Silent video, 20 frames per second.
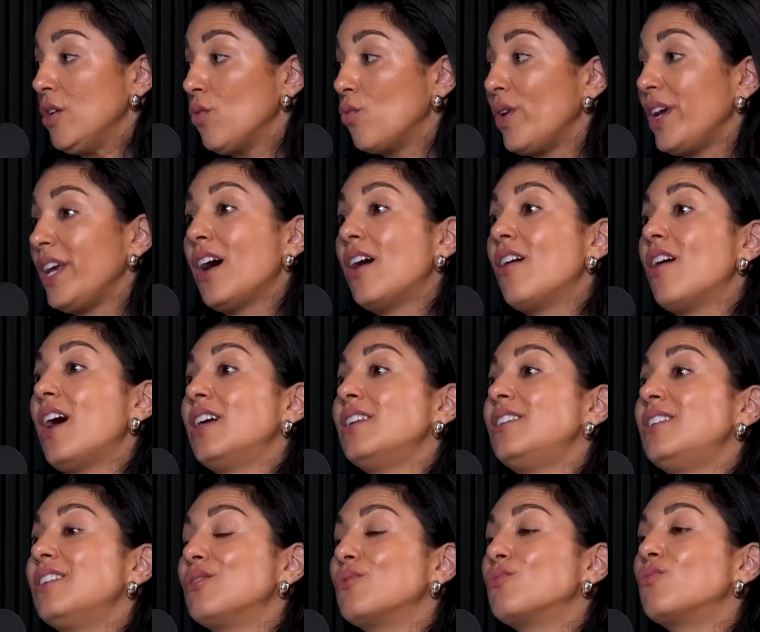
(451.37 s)
We are
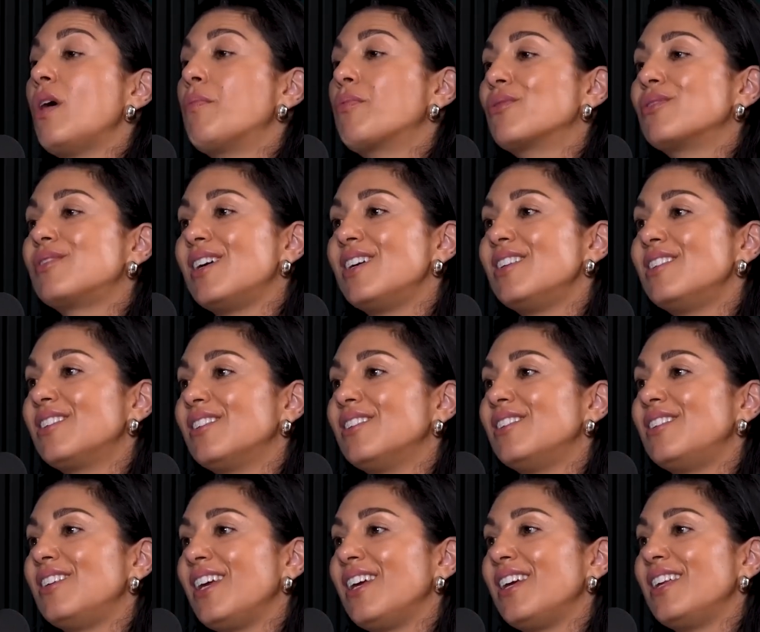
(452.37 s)

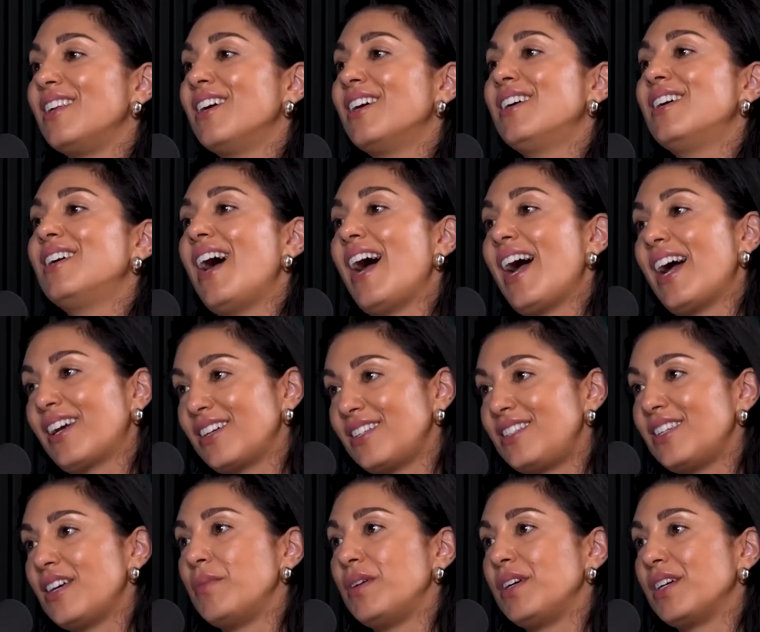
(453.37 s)
underrepresented in
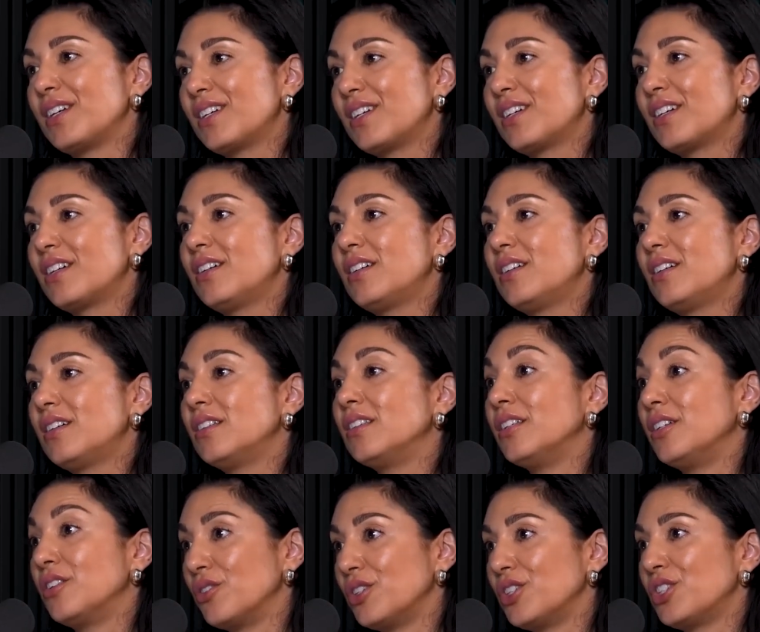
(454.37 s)
academic
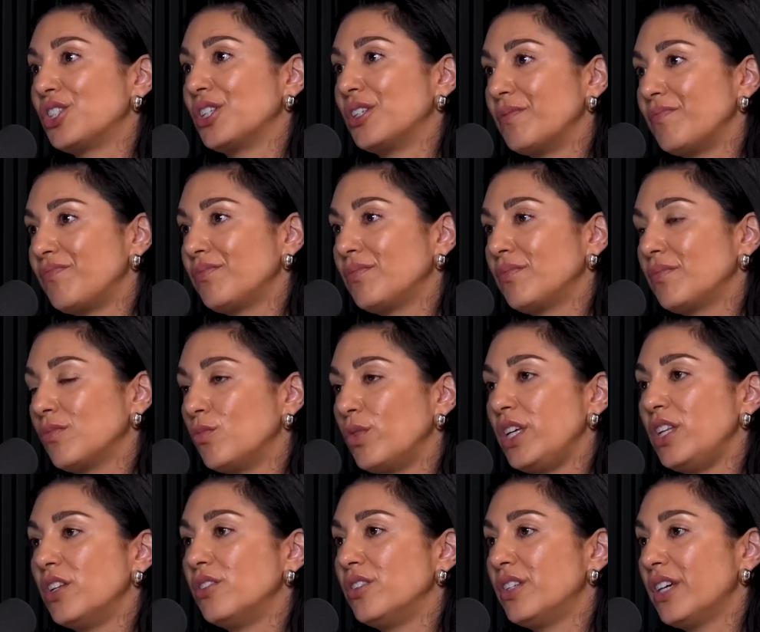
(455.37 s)
literature.
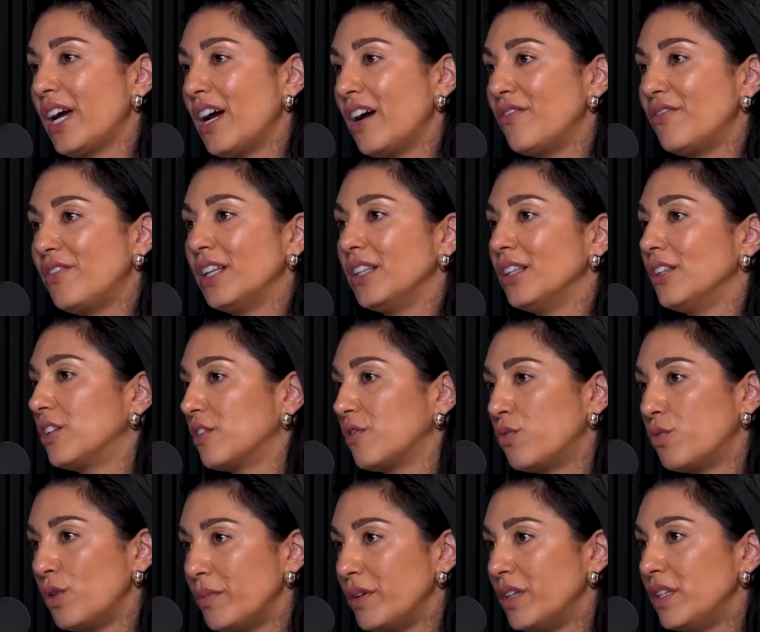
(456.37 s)
We don't have a lot
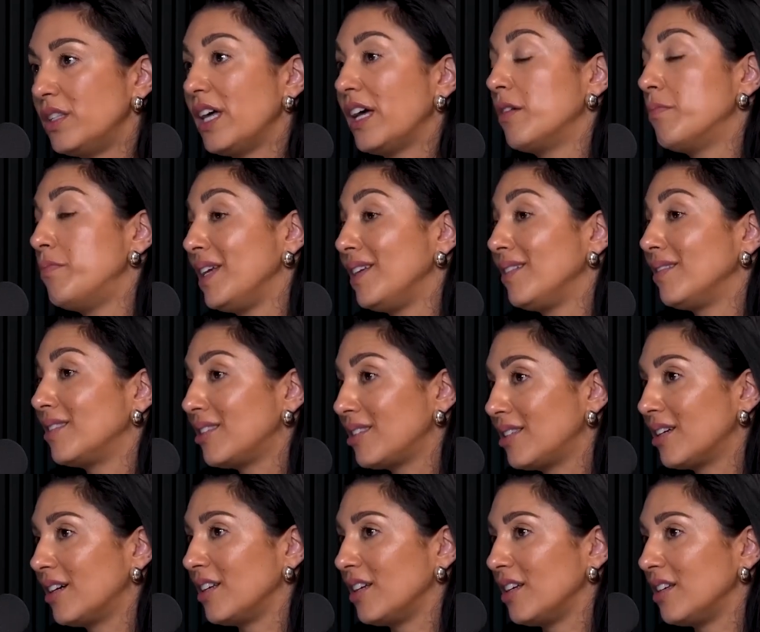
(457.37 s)
of women that are being
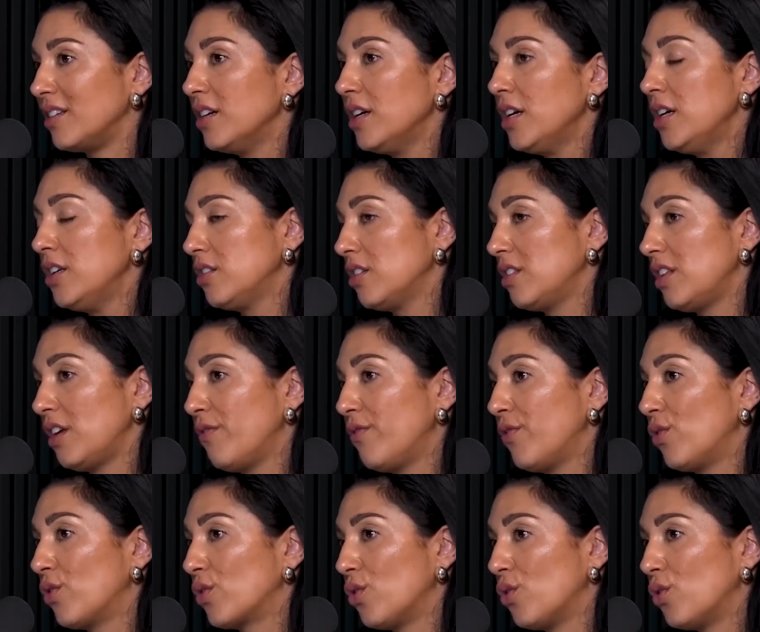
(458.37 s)
studied. So
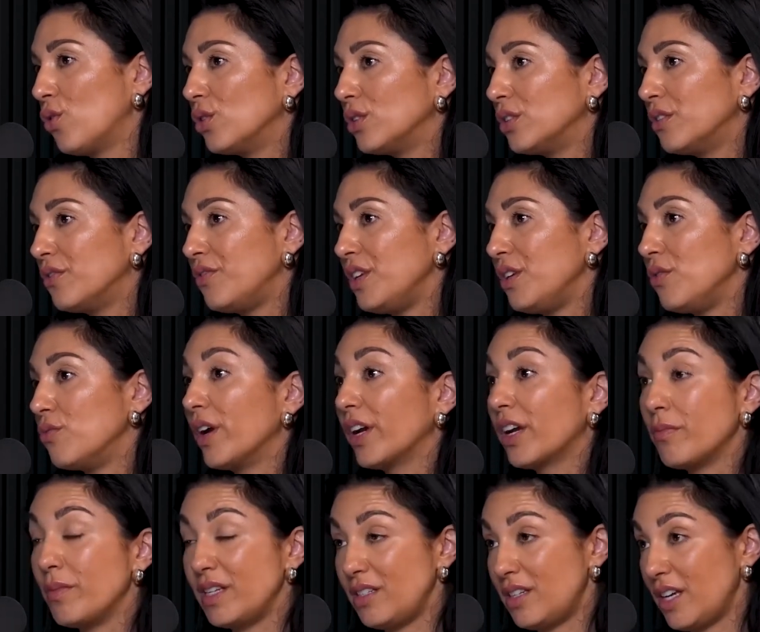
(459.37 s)
therefore, all of the
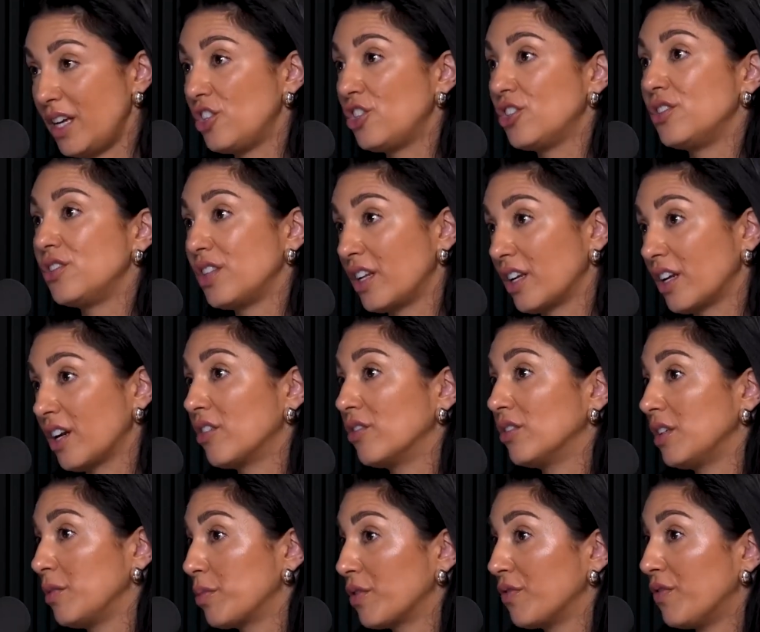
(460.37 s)
recommendations that are
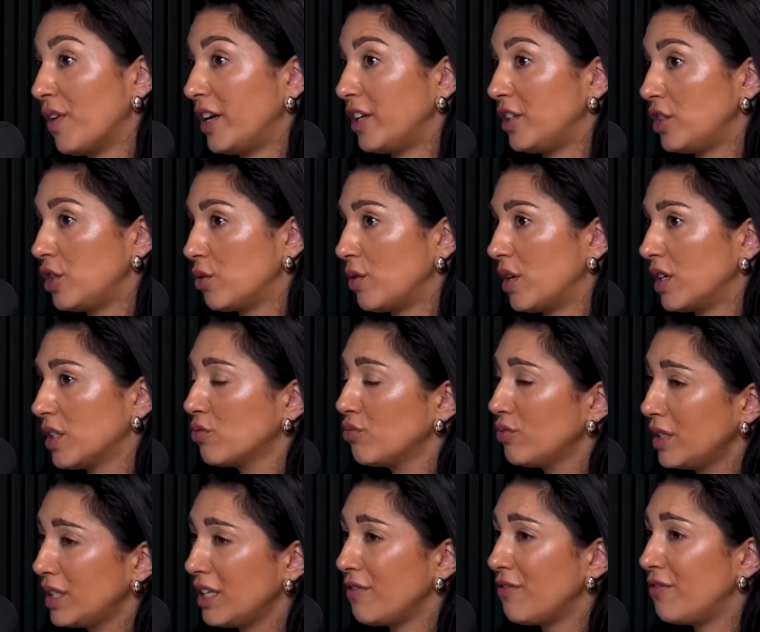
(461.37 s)
currently provided to us
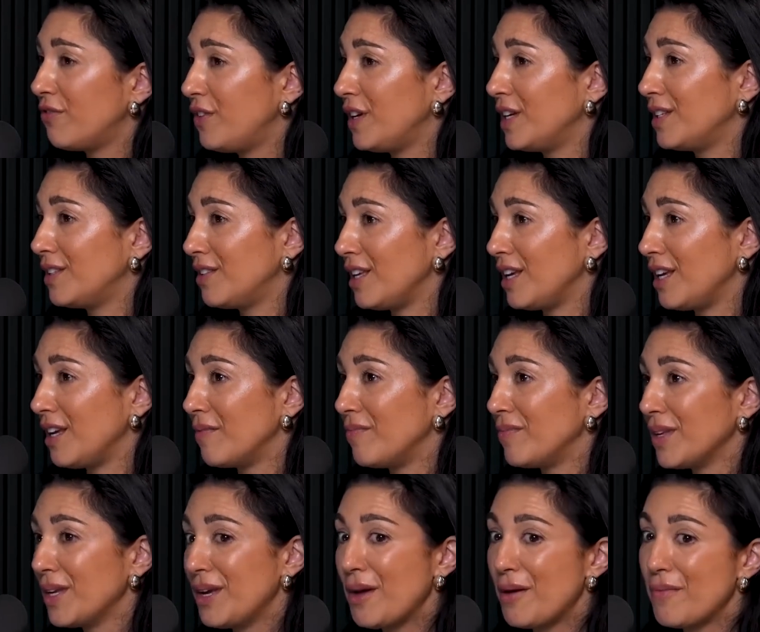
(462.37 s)
really fit the
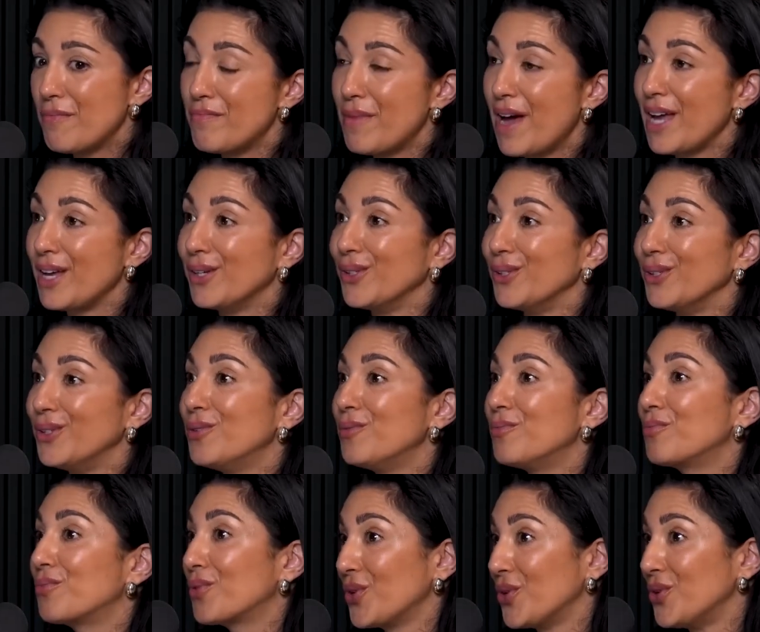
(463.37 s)
male
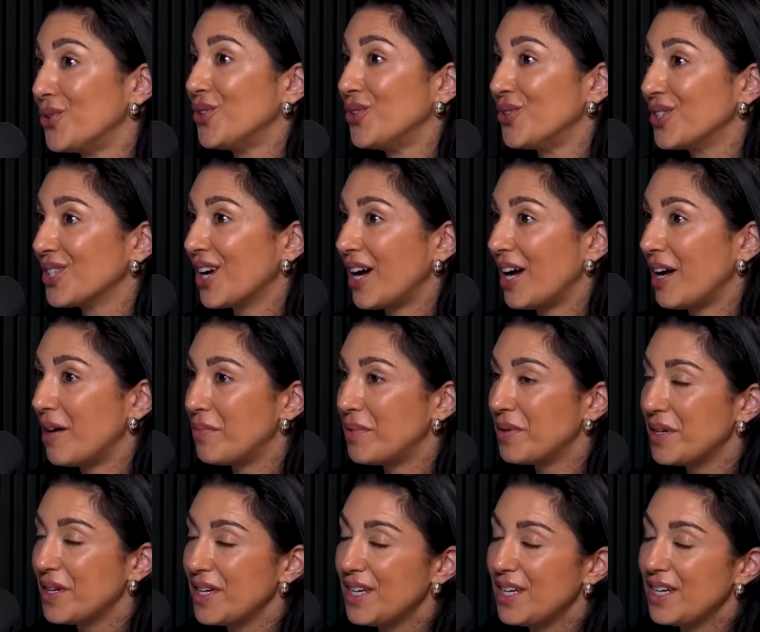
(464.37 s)

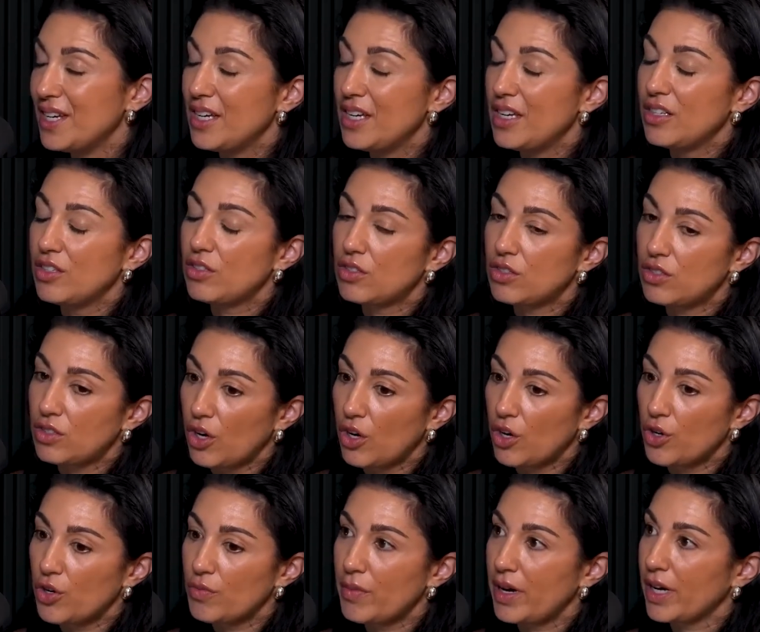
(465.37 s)
prototype. Yeah.
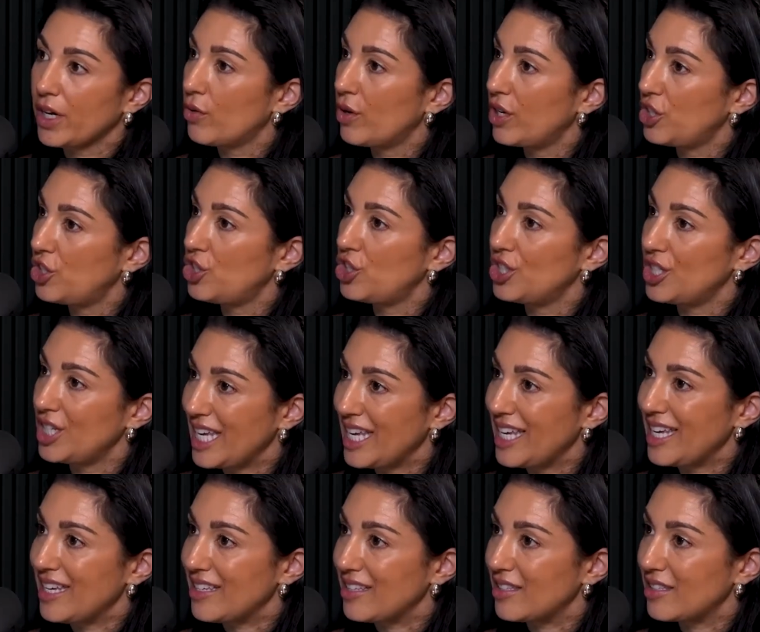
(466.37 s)
So my question
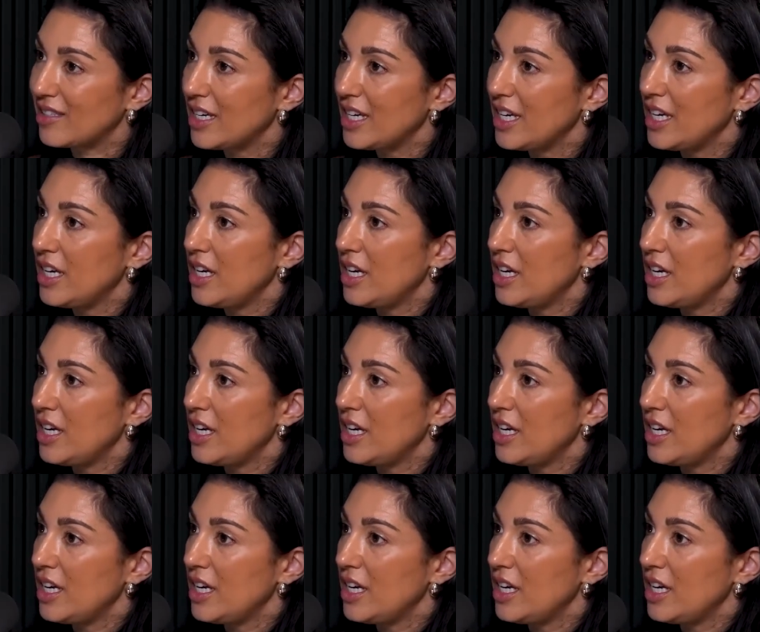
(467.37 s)
is,